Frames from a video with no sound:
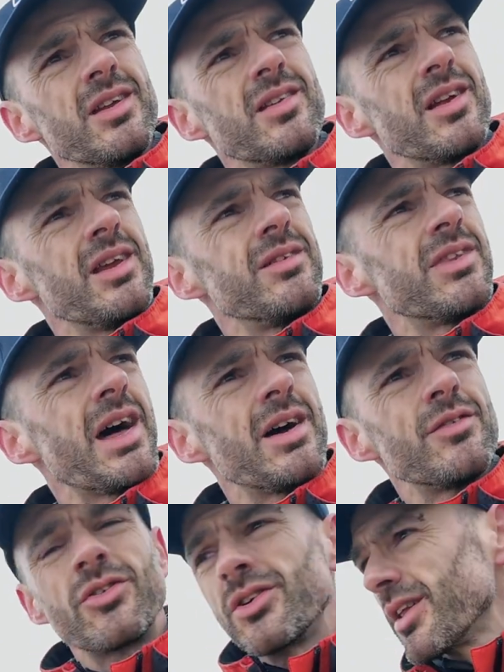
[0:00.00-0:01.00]
to leave that
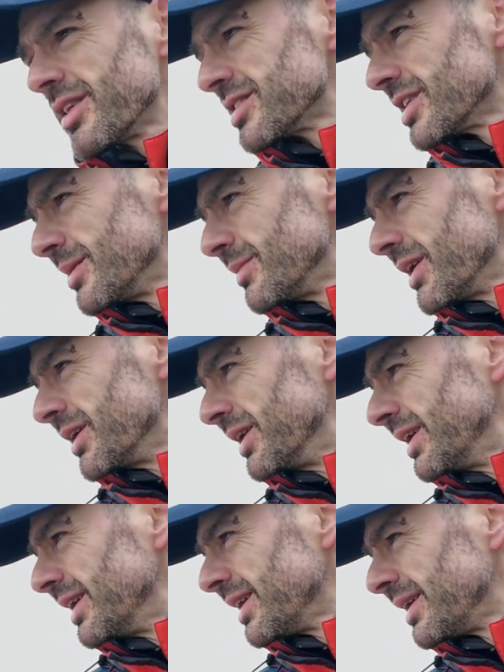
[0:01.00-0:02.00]
for another time though.
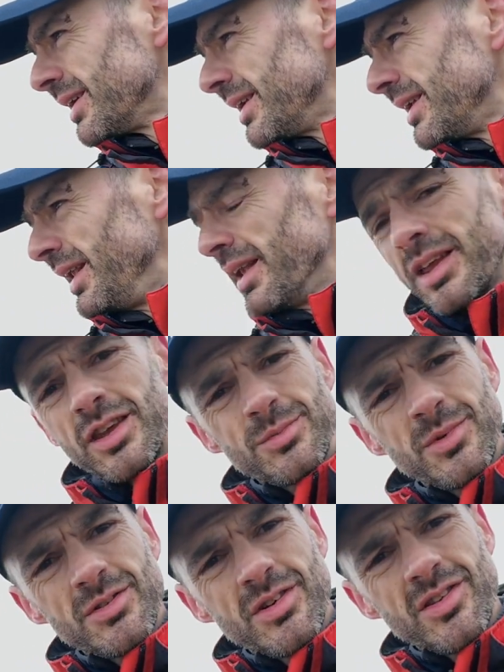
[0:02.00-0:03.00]
It gives
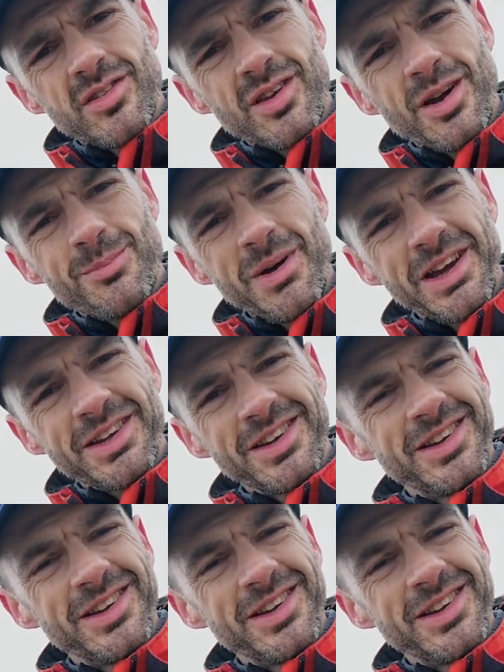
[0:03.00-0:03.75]
me a reason to come back.